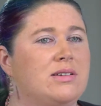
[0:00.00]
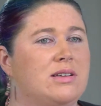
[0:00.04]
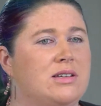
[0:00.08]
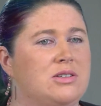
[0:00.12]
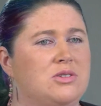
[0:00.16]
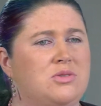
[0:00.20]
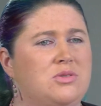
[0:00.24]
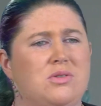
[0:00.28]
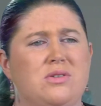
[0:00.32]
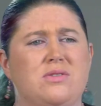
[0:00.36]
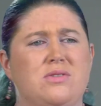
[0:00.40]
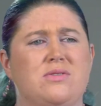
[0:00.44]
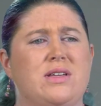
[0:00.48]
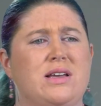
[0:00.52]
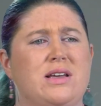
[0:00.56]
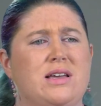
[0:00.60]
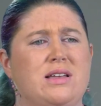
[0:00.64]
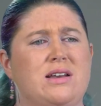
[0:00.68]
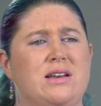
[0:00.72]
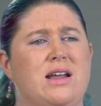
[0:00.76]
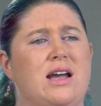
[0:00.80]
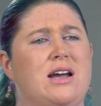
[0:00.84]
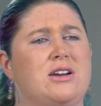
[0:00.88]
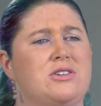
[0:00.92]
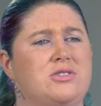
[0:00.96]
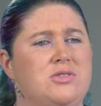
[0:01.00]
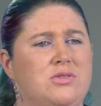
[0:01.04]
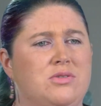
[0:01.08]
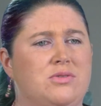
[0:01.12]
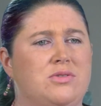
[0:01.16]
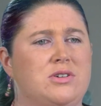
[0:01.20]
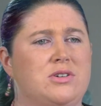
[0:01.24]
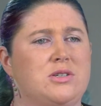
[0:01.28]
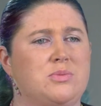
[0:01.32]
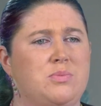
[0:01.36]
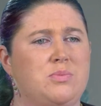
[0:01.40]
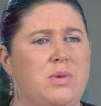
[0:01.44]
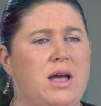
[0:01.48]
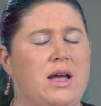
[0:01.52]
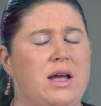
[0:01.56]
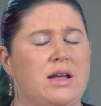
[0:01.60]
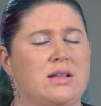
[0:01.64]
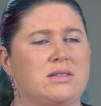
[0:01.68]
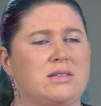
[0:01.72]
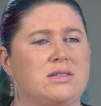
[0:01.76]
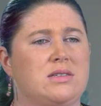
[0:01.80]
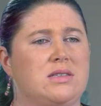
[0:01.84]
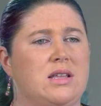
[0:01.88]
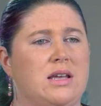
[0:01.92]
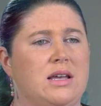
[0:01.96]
It's sort of like a natural response.